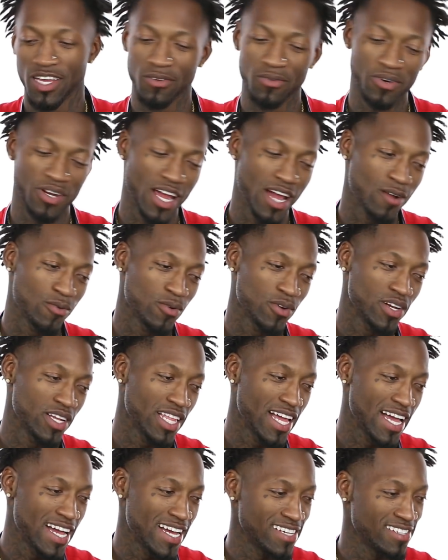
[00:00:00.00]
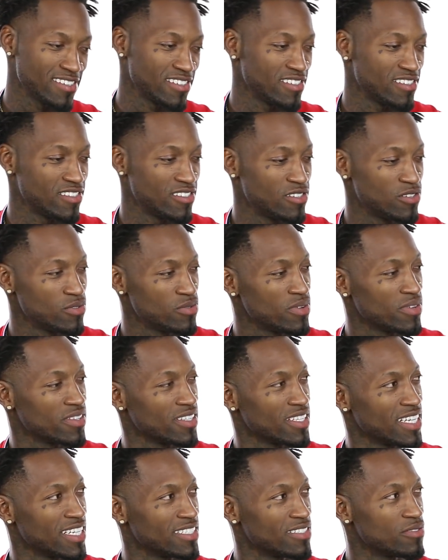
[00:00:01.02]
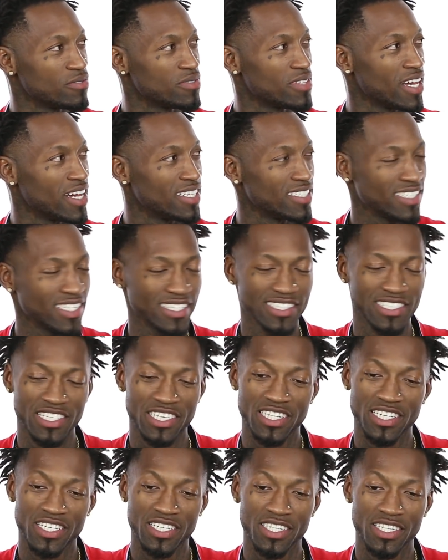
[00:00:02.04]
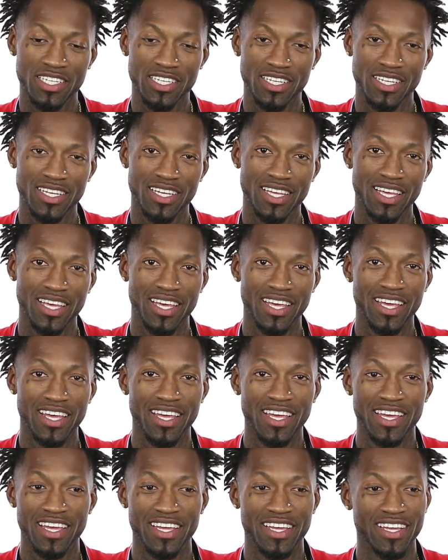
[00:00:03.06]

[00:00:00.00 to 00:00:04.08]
what I realized to, in 2018. Yeah, so far.